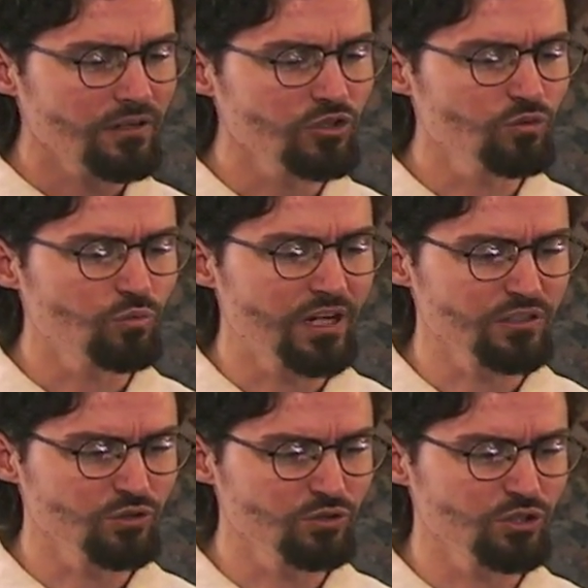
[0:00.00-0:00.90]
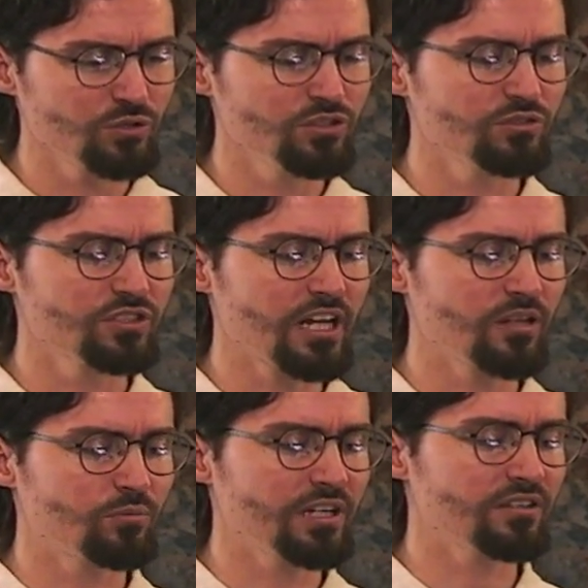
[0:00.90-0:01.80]
you, what you do is you
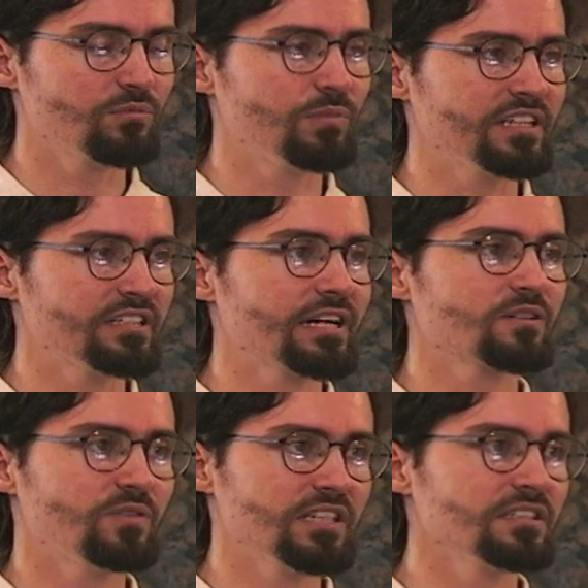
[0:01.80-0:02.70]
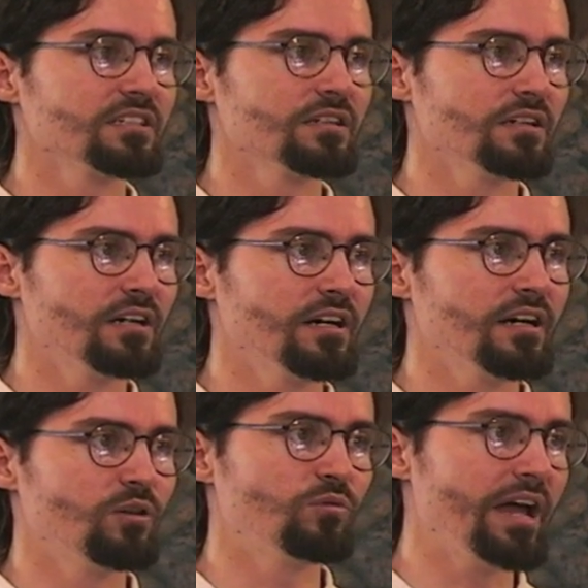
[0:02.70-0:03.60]
celebrate the, by sacrificing
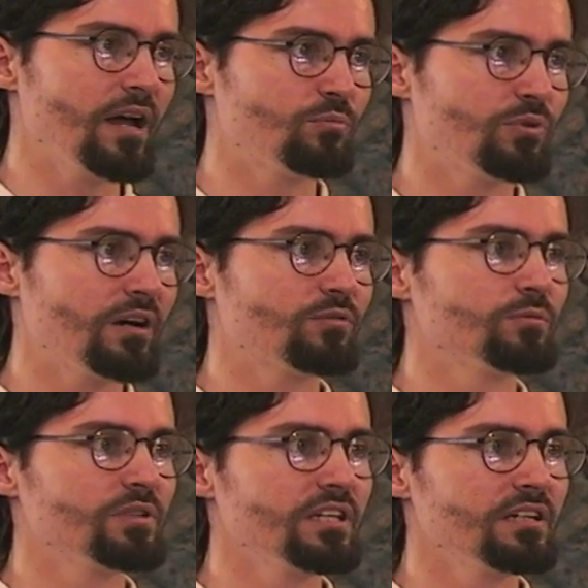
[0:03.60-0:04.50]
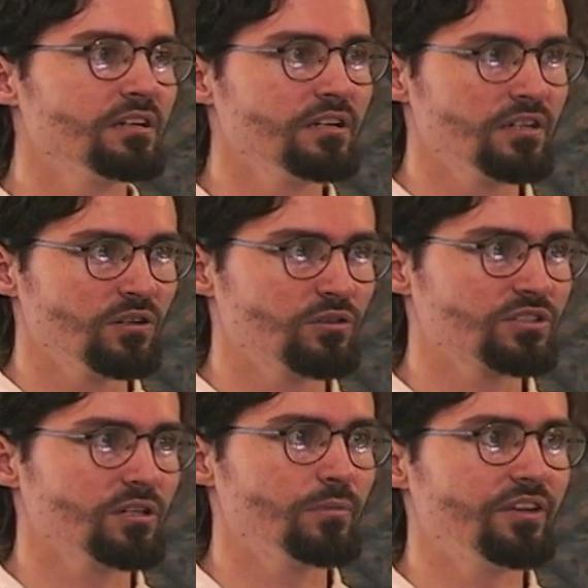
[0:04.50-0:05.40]
uh, a ram, preferably, or
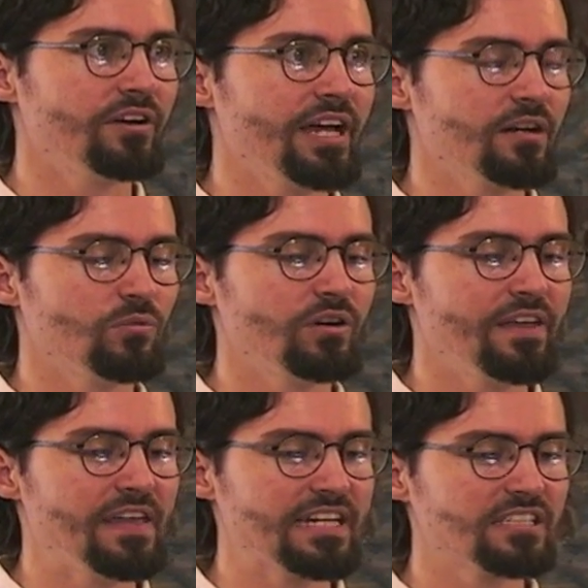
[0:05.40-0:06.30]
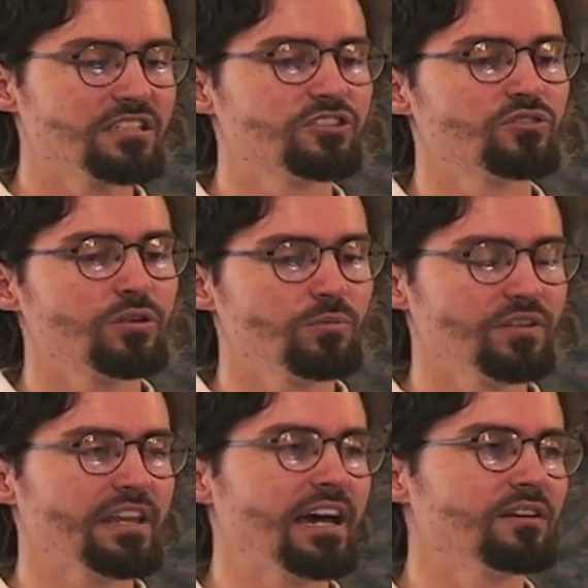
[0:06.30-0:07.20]
some other animal, and then
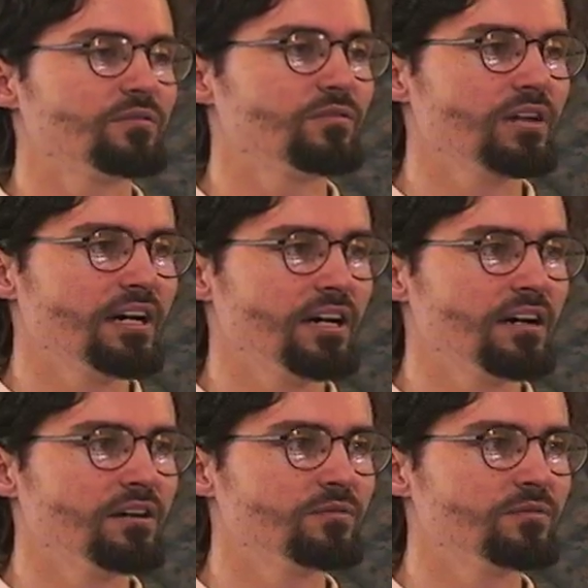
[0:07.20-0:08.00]
distribute that uh,